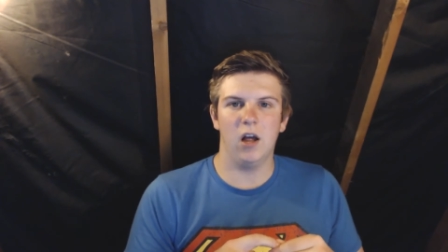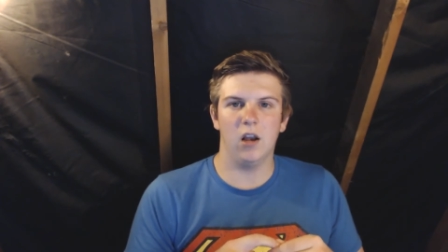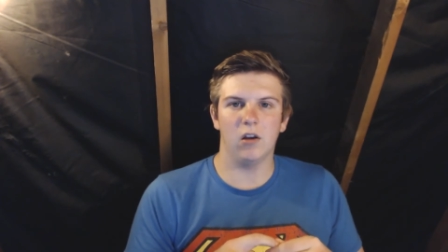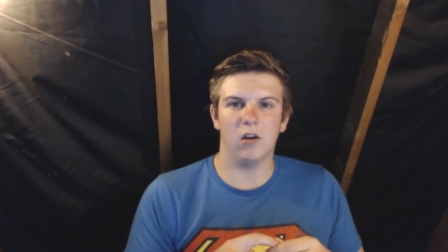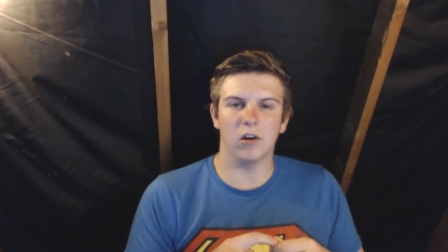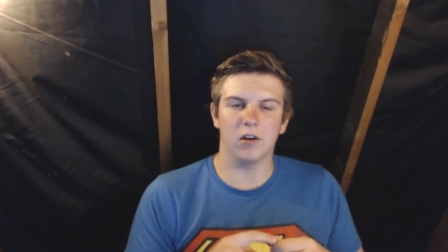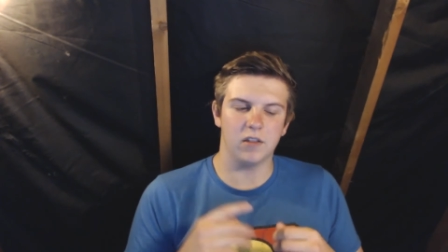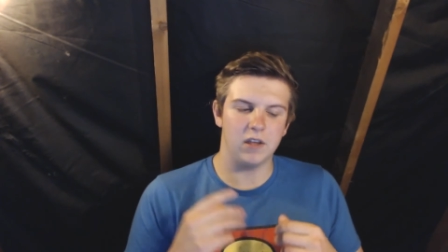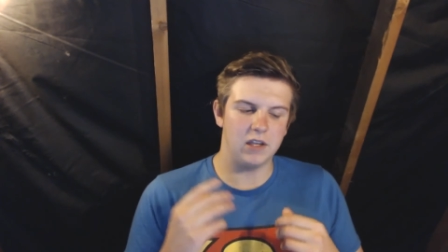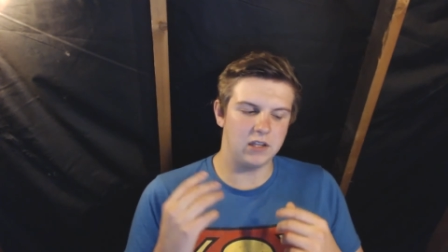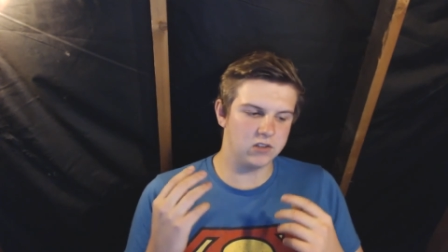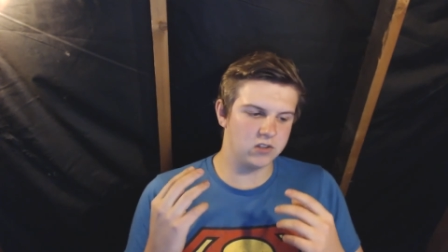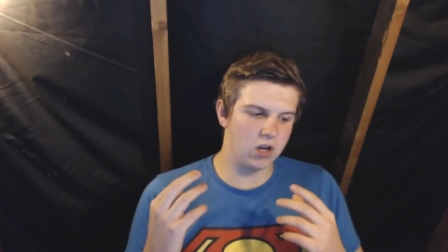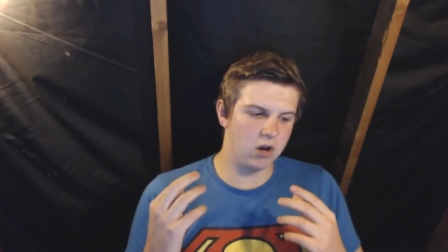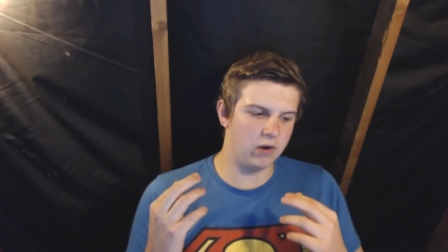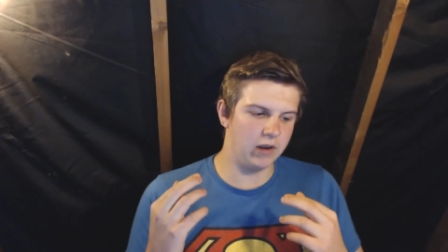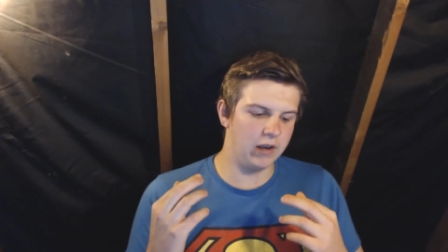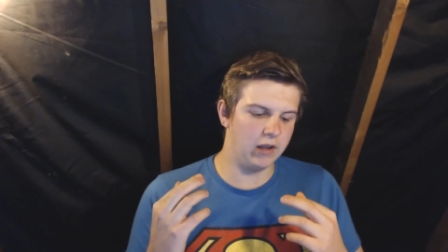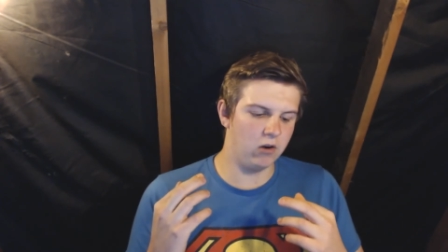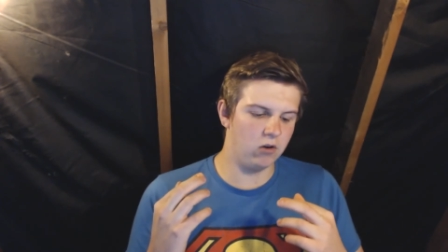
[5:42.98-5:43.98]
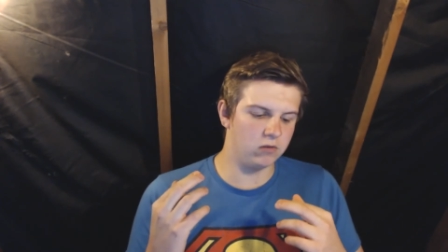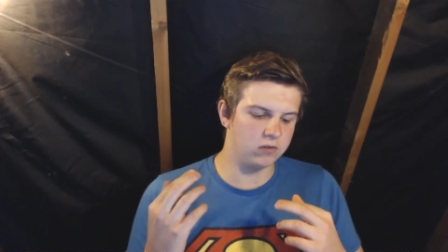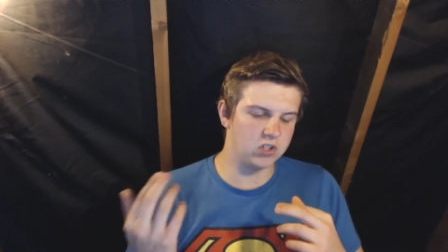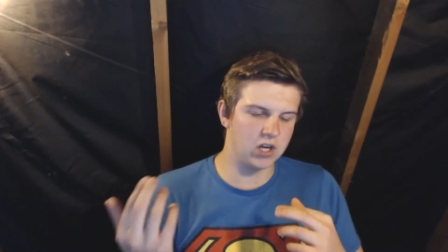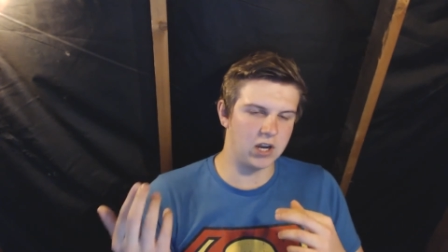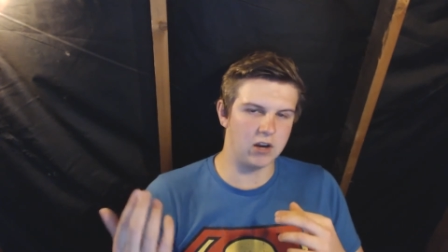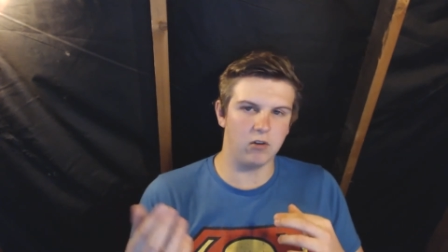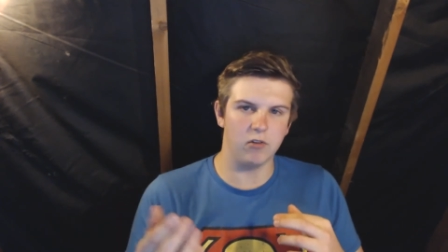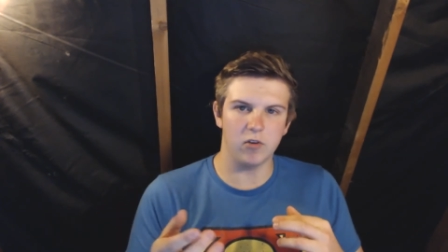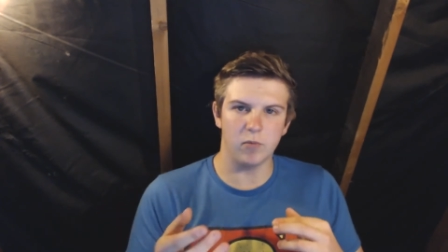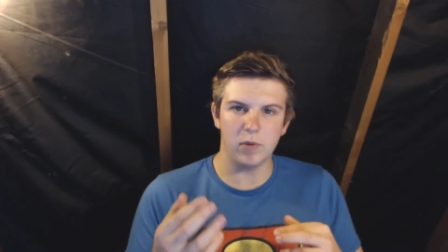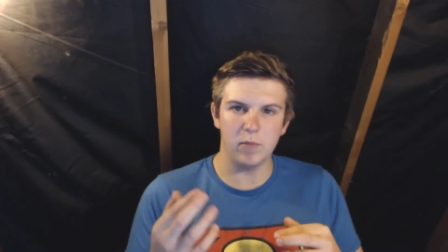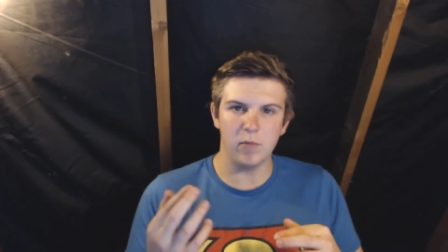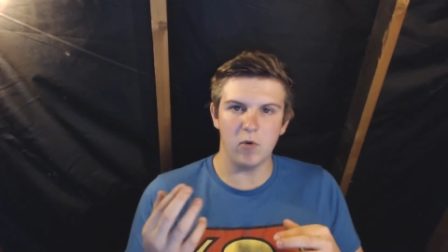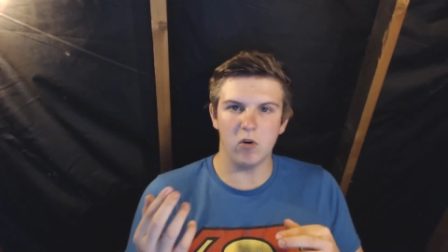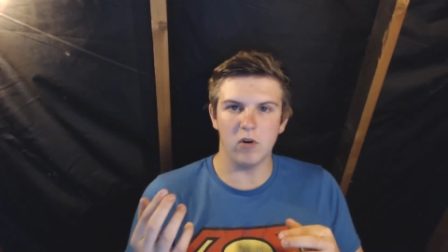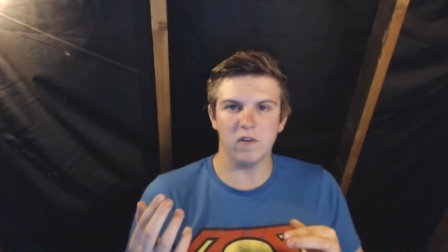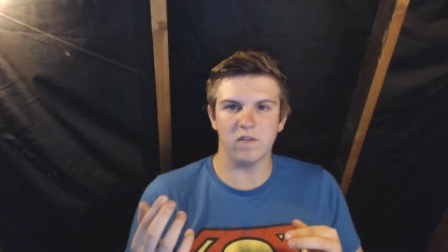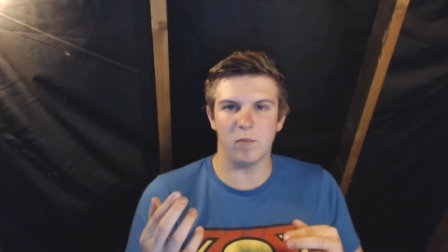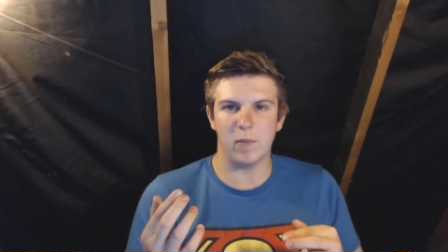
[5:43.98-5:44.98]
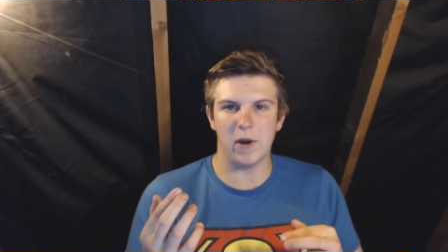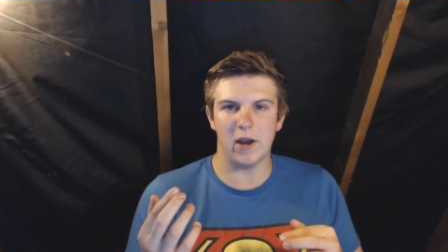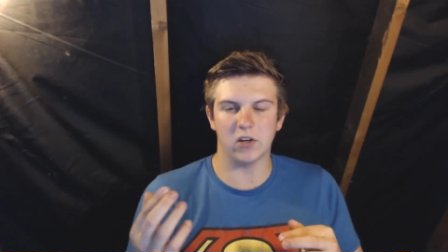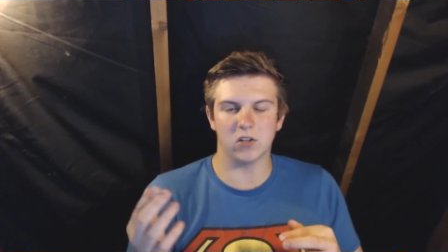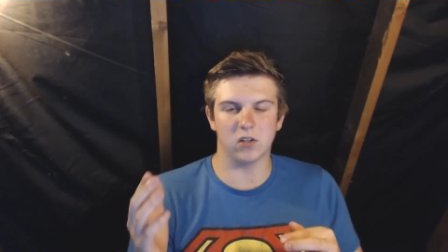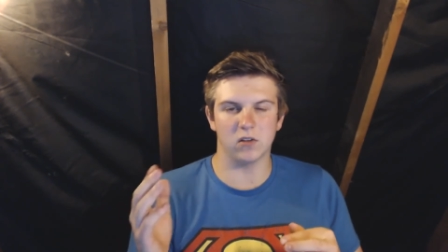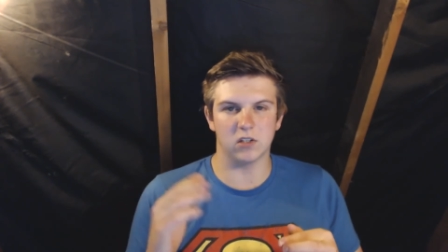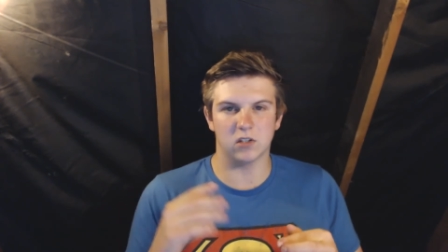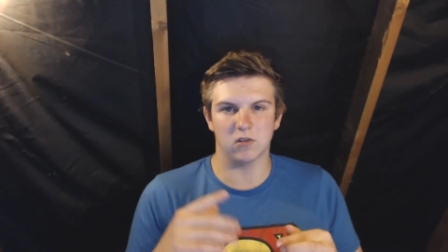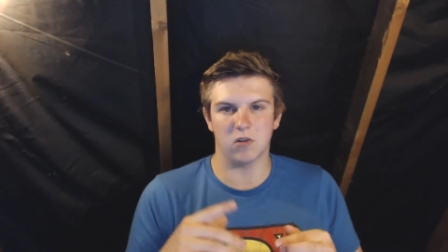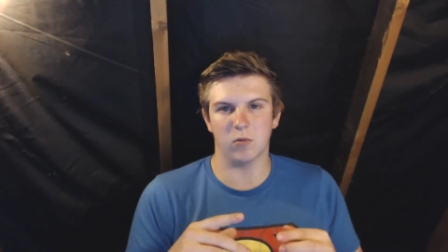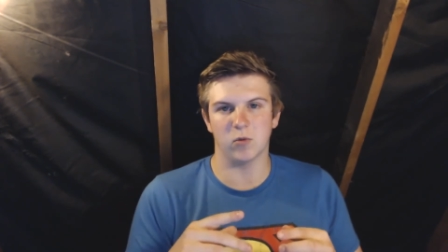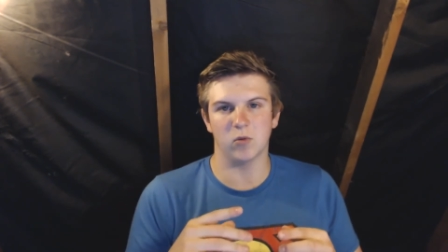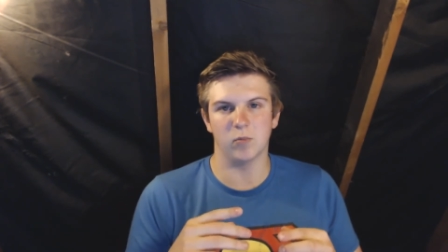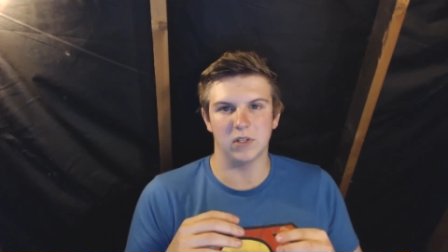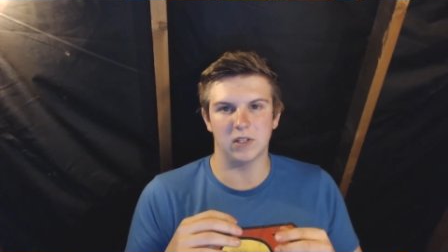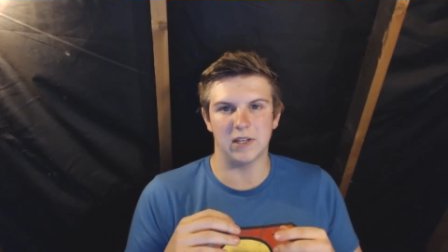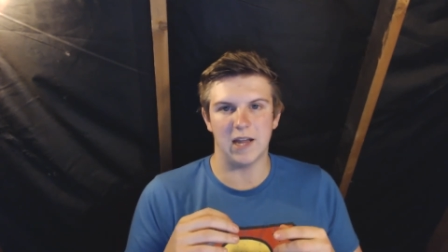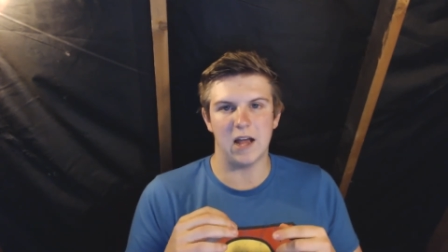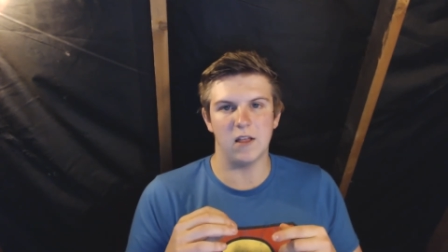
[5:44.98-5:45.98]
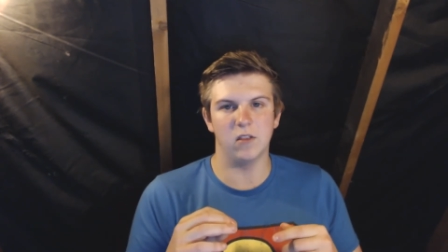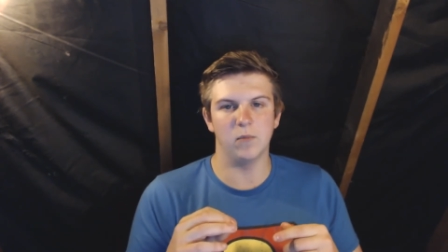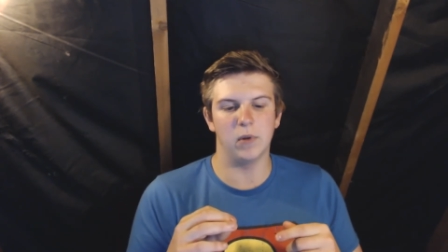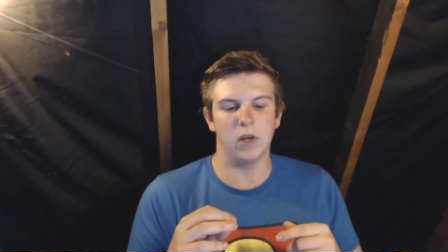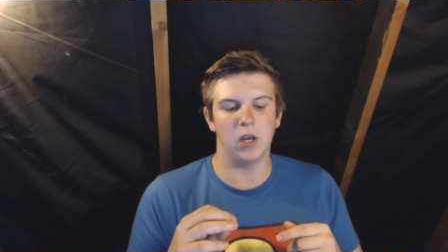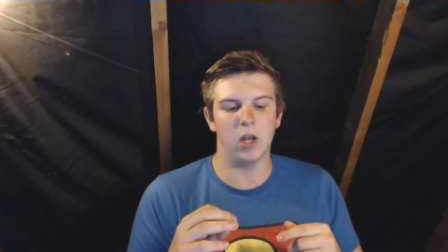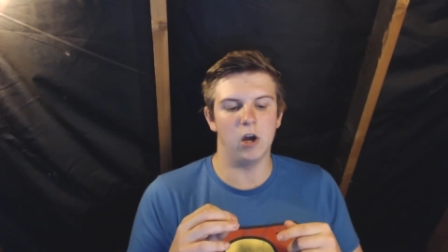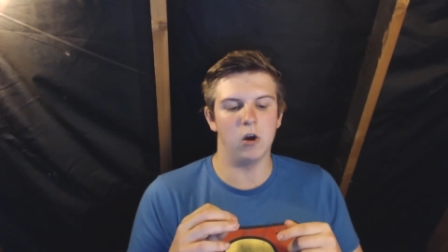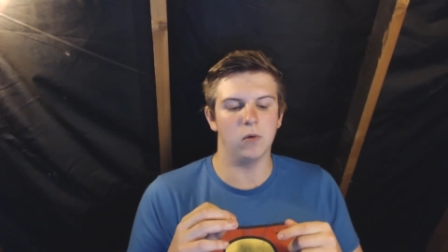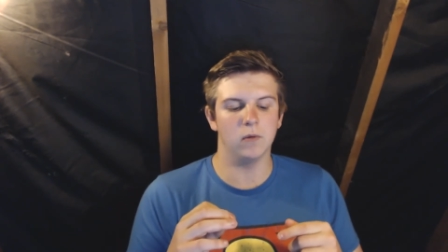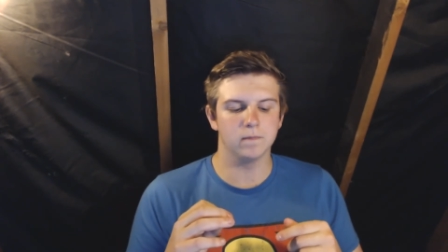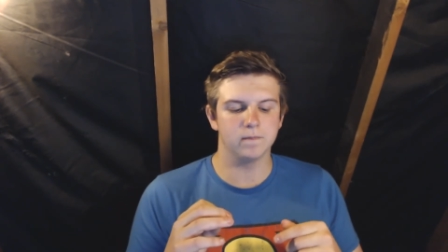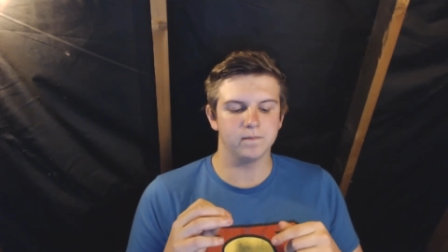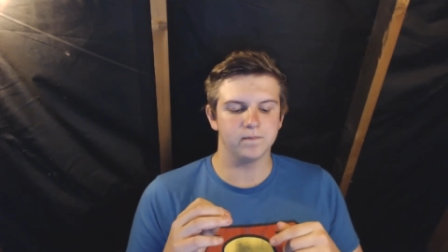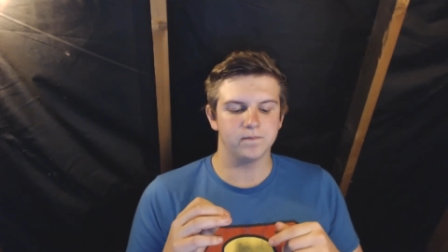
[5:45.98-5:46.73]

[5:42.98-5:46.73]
like its own little channel. There'll be more information in the description, be down and below.